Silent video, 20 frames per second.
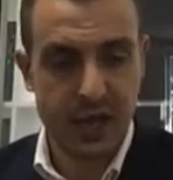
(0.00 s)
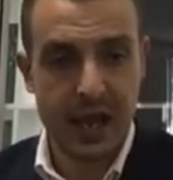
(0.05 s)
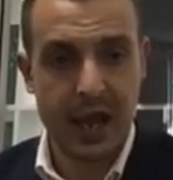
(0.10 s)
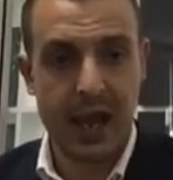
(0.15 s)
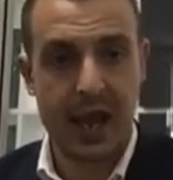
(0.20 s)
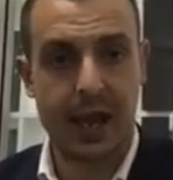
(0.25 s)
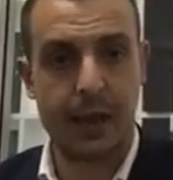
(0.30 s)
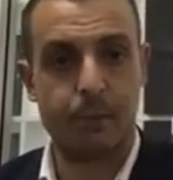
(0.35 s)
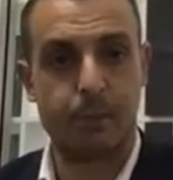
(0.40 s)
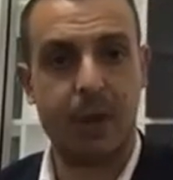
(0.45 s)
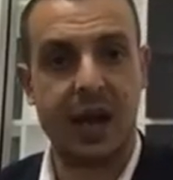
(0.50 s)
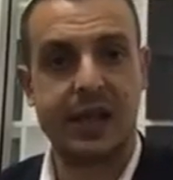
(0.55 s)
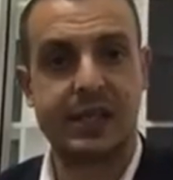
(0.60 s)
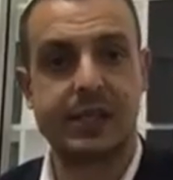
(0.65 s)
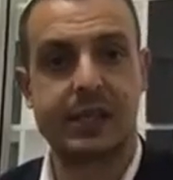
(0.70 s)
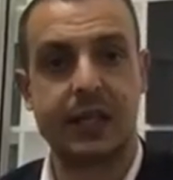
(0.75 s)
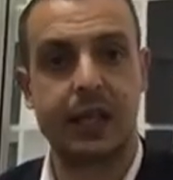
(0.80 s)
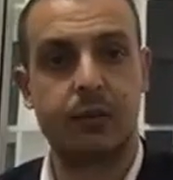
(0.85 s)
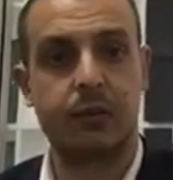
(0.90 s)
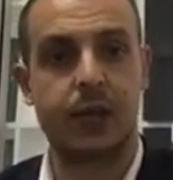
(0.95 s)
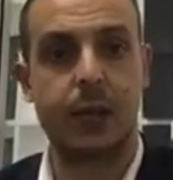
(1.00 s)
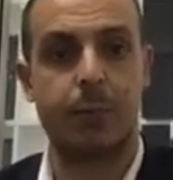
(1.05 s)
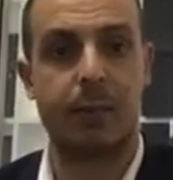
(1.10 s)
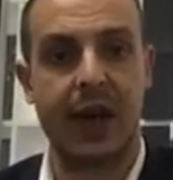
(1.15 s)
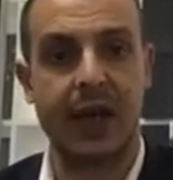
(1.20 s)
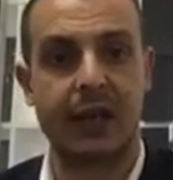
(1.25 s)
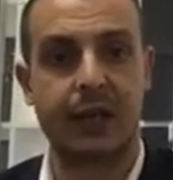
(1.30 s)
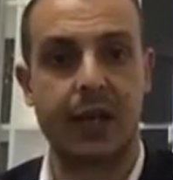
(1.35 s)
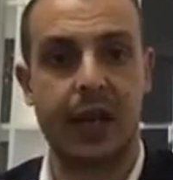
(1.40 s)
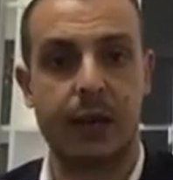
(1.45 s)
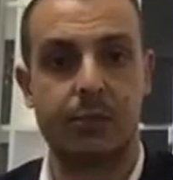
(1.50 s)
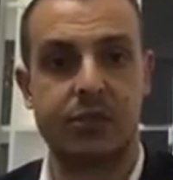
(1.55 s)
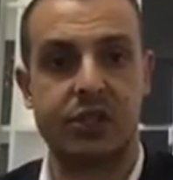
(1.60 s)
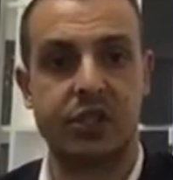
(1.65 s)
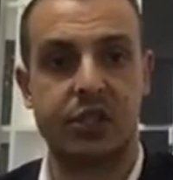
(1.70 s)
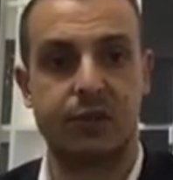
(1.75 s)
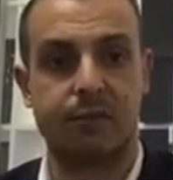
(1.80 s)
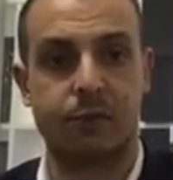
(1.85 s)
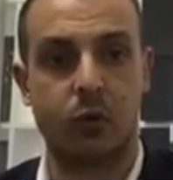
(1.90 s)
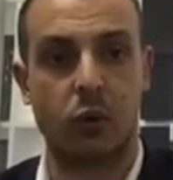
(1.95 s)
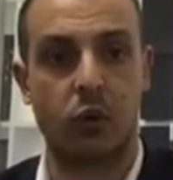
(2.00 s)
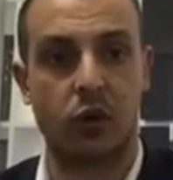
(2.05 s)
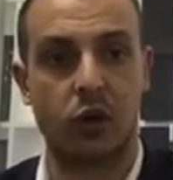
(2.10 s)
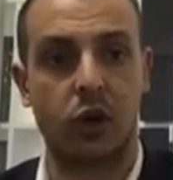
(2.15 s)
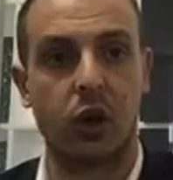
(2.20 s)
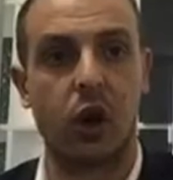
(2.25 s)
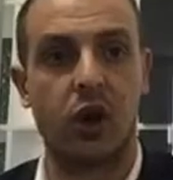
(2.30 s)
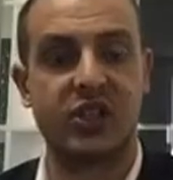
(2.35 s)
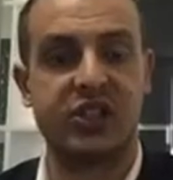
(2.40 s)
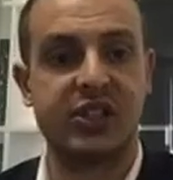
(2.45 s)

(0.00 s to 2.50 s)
And basically when the bank comes into foreclose,